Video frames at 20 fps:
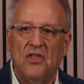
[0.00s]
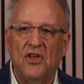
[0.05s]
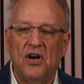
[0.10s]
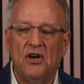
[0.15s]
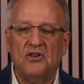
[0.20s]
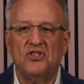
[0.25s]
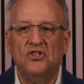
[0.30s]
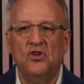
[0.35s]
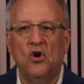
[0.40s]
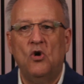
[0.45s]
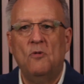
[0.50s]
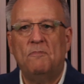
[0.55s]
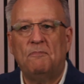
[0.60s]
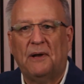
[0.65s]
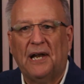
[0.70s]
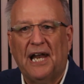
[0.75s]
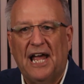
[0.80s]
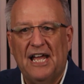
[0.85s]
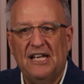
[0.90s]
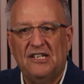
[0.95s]
there's no
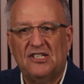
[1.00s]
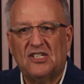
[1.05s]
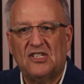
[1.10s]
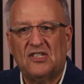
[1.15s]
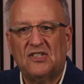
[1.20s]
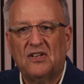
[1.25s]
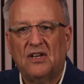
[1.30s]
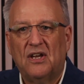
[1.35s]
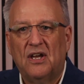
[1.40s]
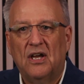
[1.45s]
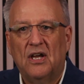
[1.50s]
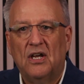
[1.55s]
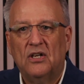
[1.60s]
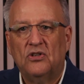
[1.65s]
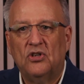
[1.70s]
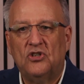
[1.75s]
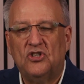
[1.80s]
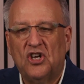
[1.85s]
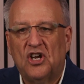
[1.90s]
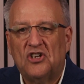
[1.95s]
place
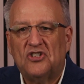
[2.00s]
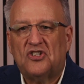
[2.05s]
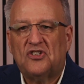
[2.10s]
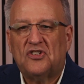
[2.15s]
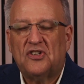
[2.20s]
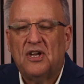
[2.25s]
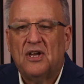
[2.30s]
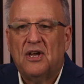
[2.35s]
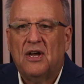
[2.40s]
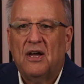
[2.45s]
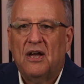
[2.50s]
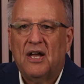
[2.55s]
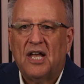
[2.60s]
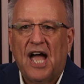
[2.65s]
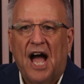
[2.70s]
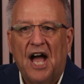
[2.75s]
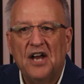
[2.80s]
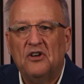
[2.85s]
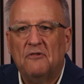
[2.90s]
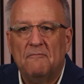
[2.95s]
to just
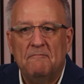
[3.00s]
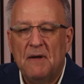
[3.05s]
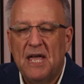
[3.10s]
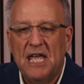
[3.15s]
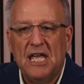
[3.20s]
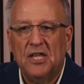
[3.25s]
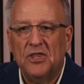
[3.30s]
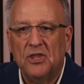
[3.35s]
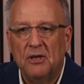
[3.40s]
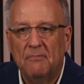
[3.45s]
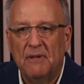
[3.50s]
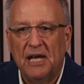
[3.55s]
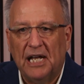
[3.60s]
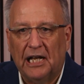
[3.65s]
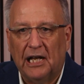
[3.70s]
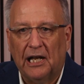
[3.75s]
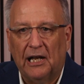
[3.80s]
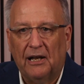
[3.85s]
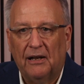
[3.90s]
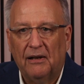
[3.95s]
kind of be in the
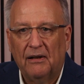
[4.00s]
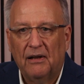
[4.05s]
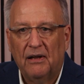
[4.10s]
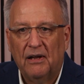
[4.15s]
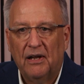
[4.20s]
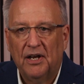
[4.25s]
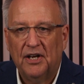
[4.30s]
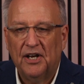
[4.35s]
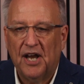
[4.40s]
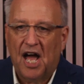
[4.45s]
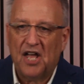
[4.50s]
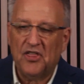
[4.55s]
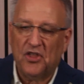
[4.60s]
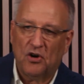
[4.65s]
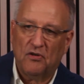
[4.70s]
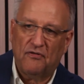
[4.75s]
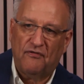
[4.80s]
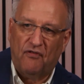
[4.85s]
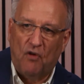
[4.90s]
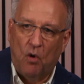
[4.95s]
middle,
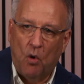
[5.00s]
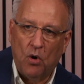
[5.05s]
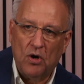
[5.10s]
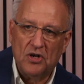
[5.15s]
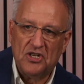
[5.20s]
neither for